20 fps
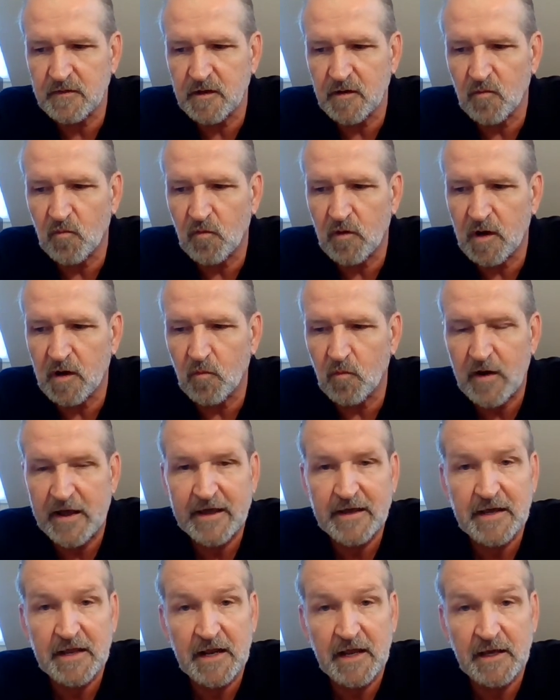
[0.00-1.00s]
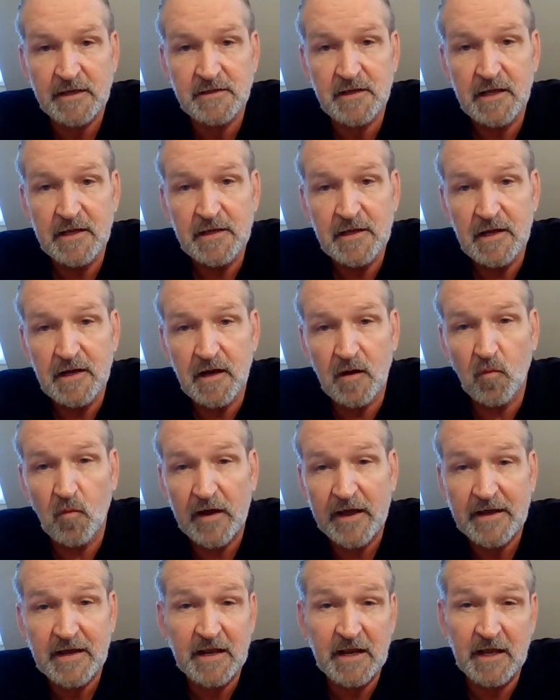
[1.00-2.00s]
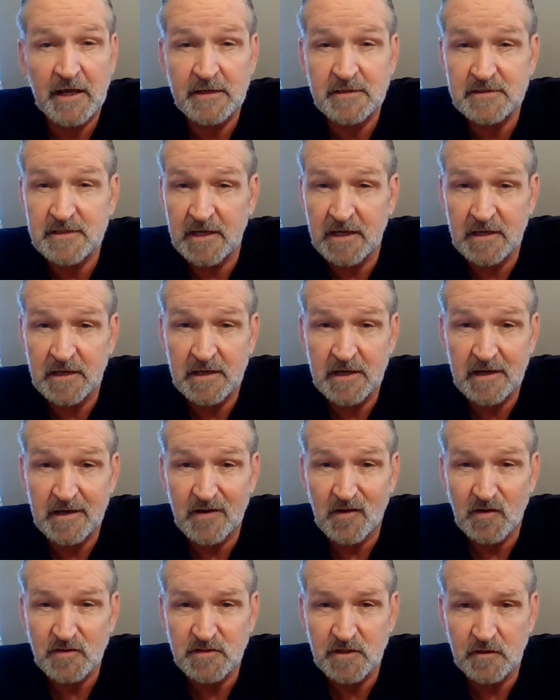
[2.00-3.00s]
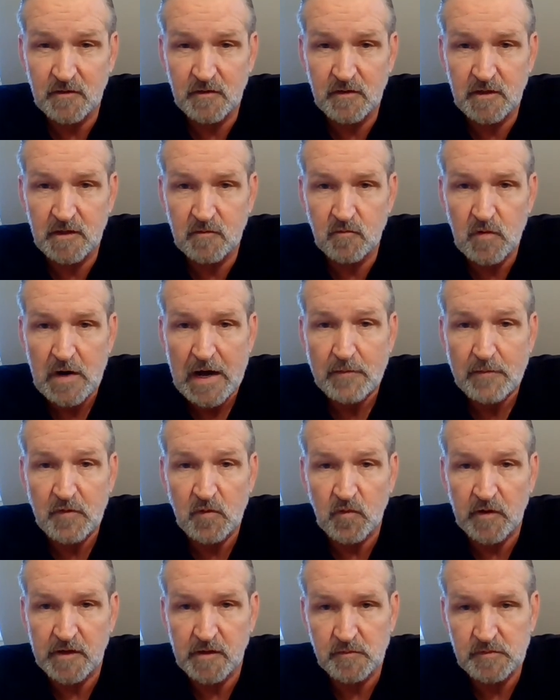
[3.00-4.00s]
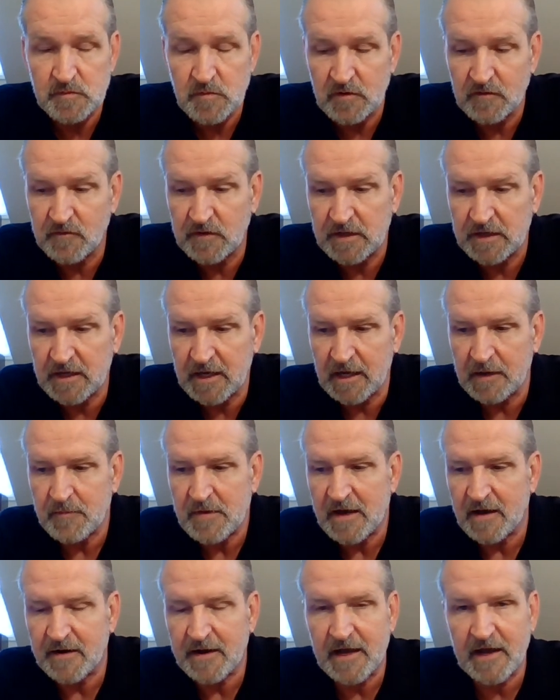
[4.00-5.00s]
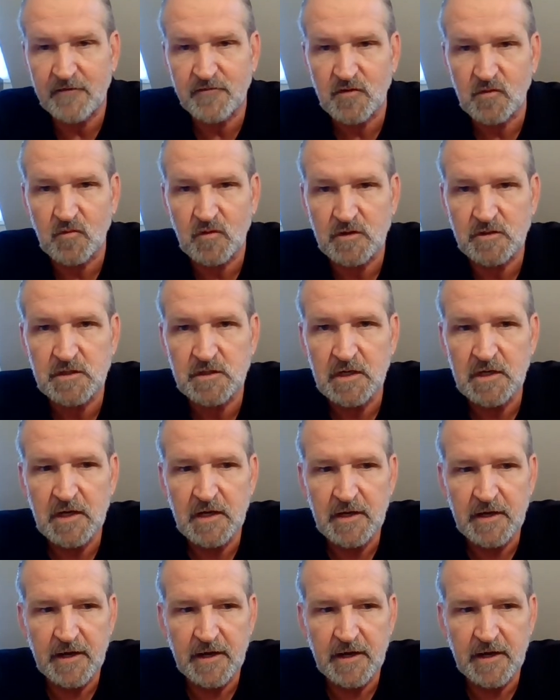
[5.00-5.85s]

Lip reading: The Awakenings, and also the Robin Williams movie that came out afterwards.